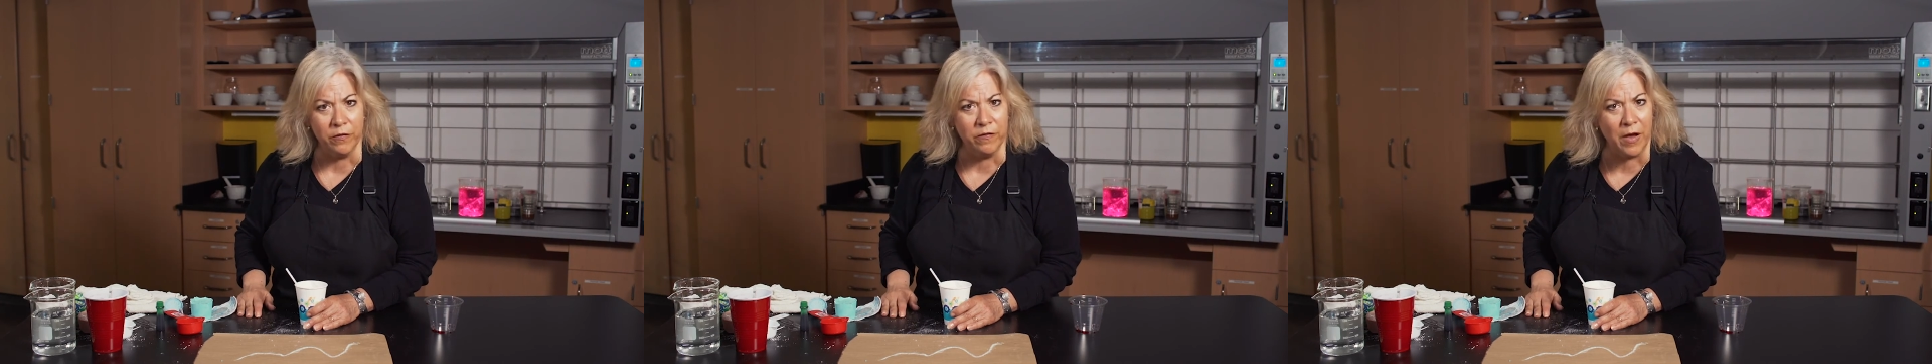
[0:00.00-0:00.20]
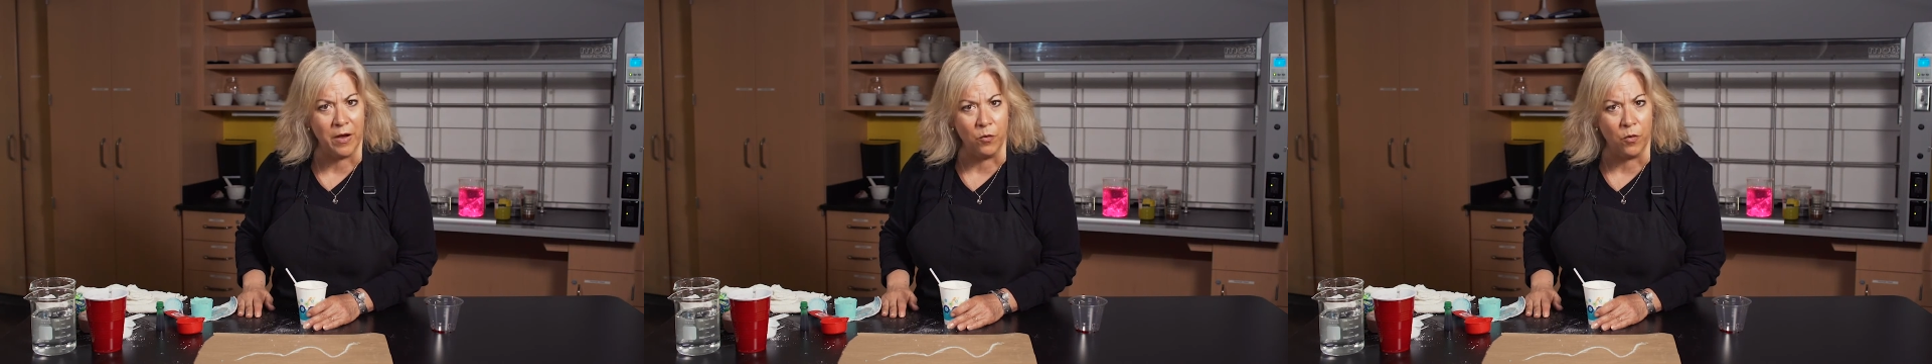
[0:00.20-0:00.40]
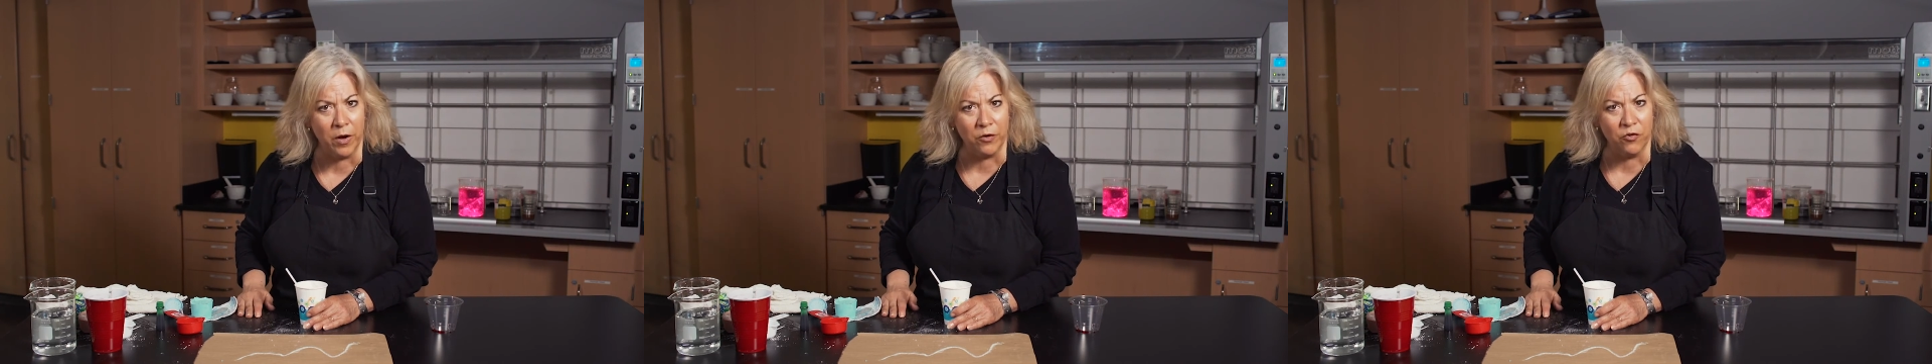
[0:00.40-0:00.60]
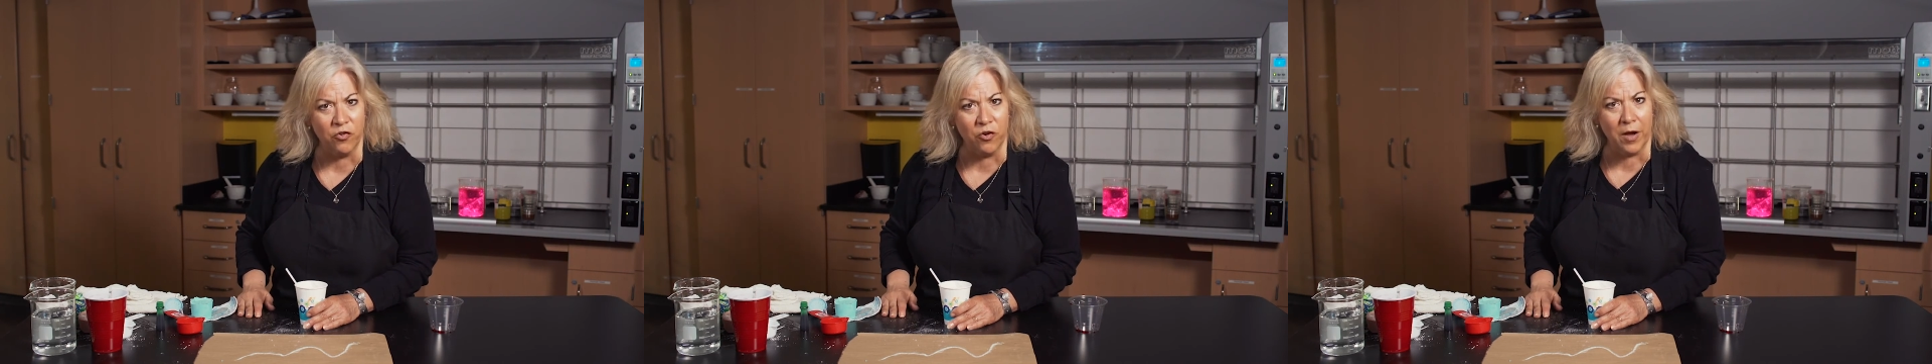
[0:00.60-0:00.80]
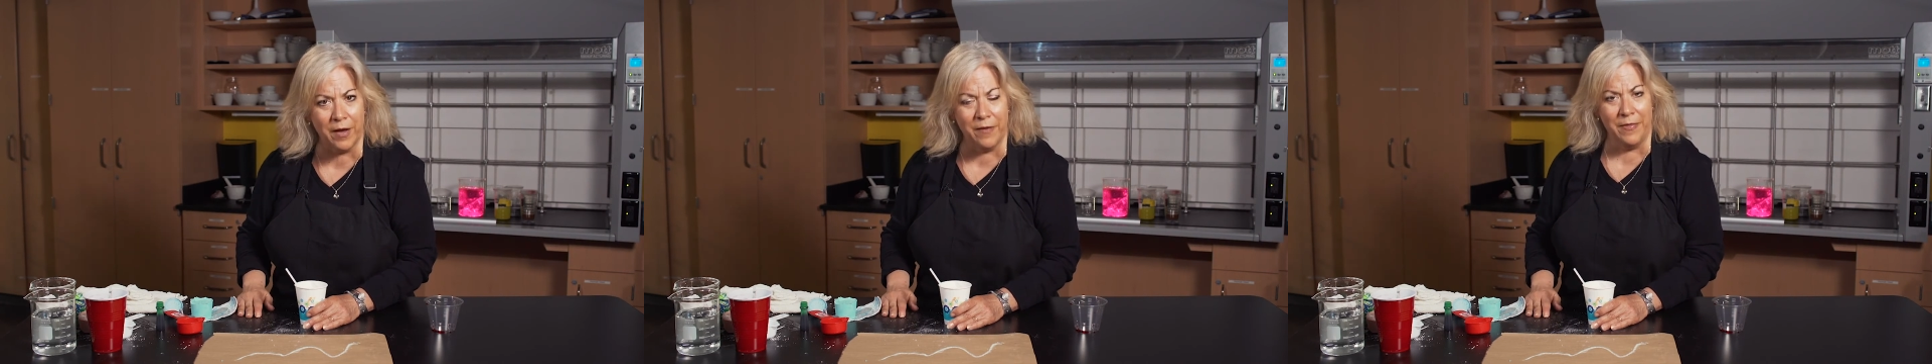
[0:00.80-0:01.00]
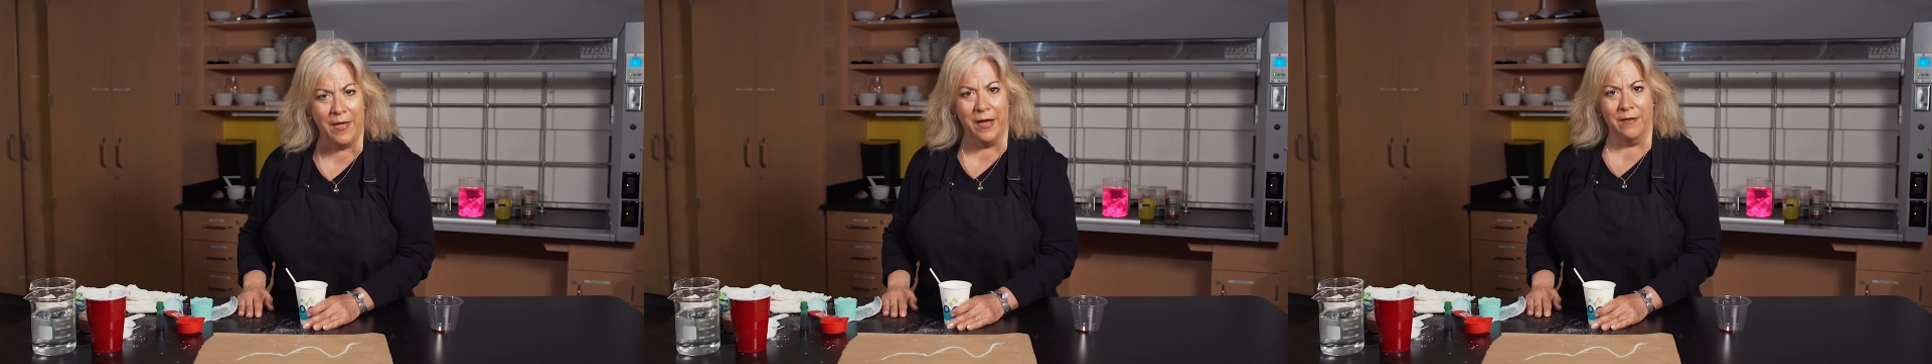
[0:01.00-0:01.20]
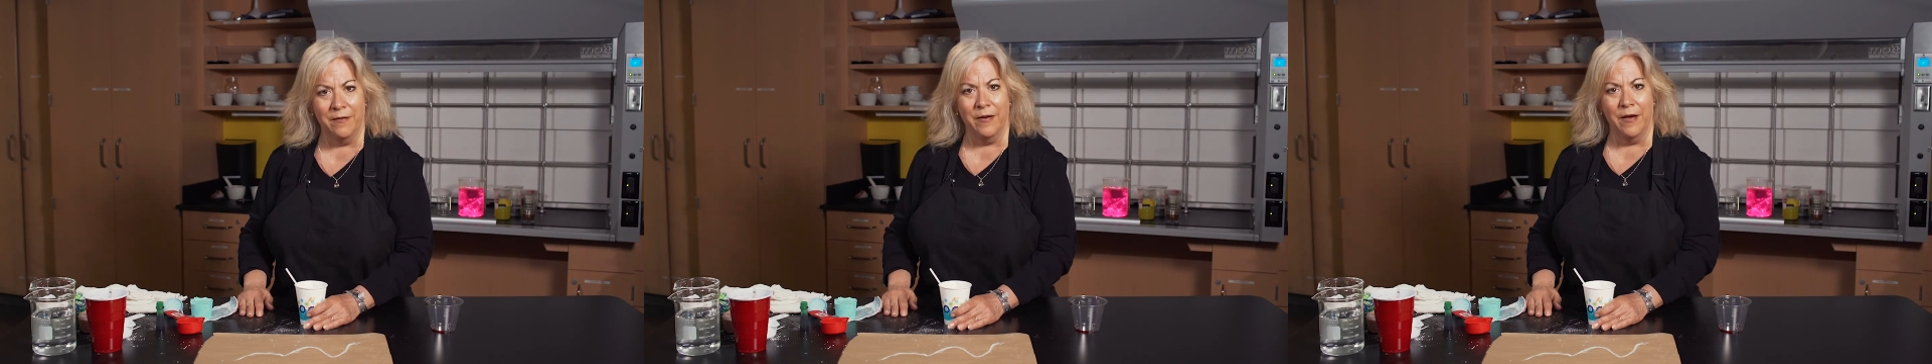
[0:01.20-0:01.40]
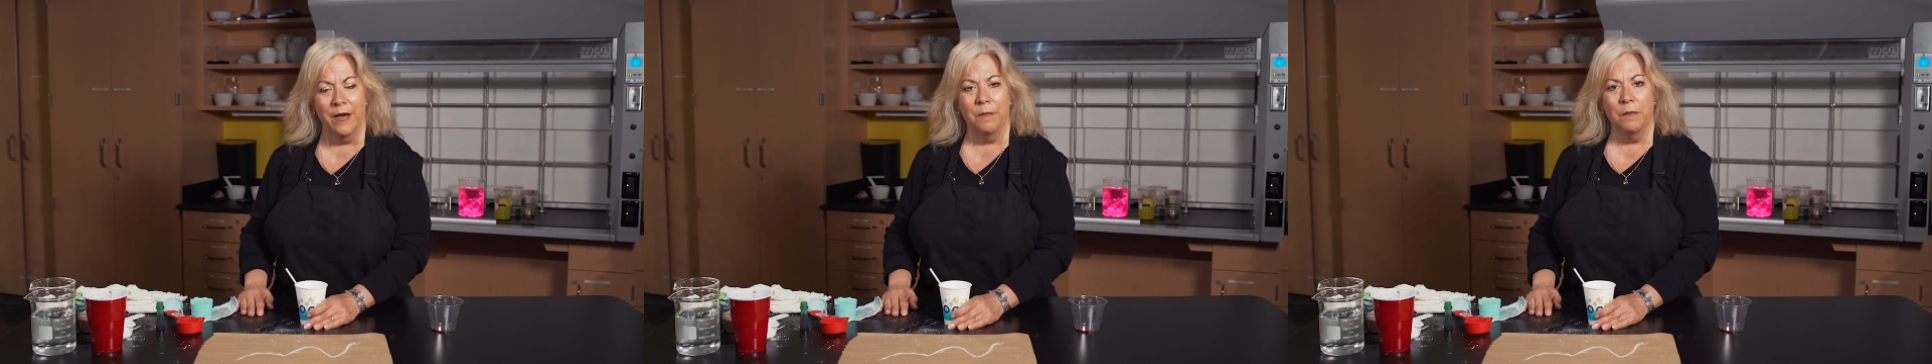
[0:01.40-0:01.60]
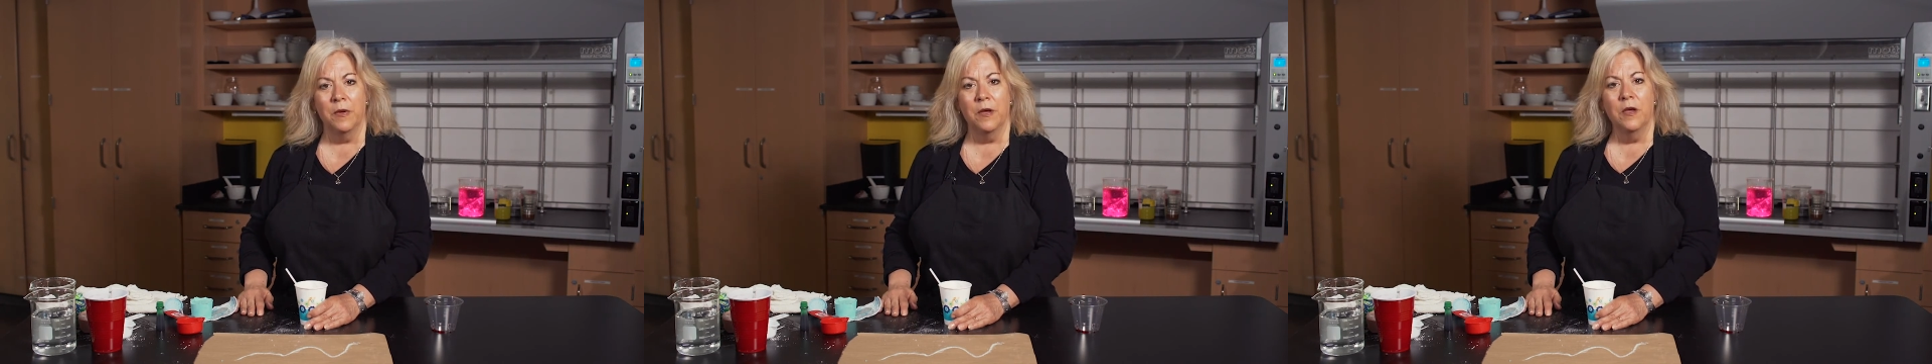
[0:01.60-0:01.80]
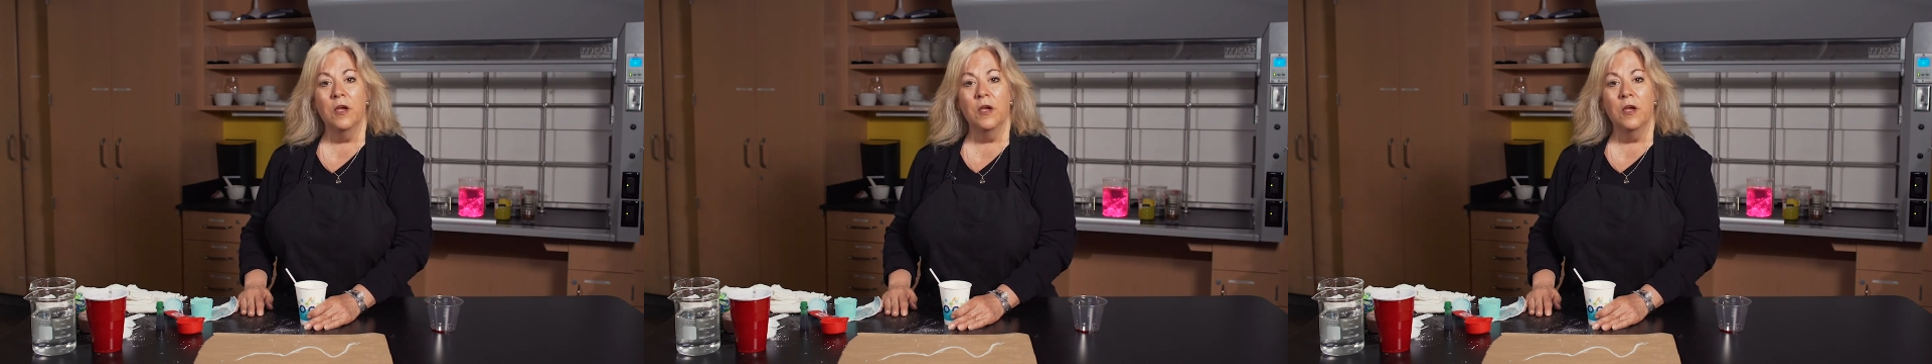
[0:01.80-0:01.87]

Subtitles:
sidewalk chalk at that time.